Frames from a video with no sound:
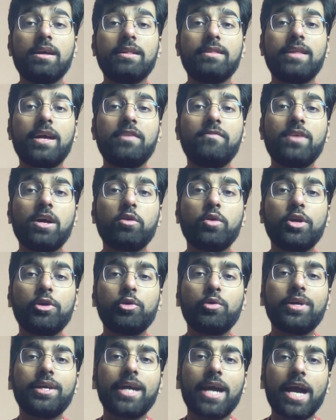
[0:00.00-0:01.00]
then we are going
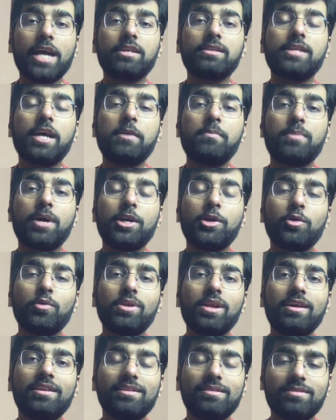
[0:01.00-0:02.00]
to cache that
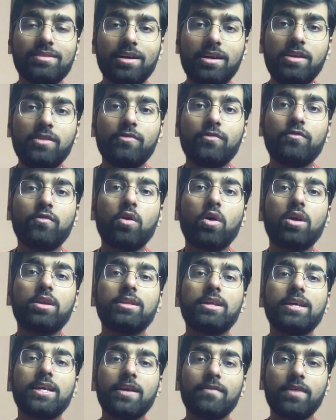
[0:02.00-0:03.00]
particular result for
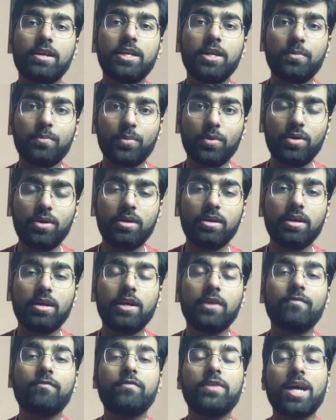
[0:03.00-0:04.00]
the given input
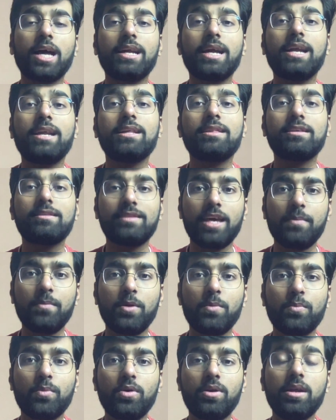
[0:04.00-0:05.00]
if we are getting the same
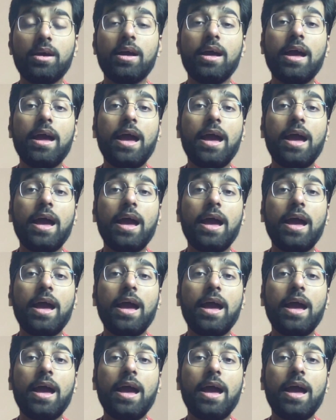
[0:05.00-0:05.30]
input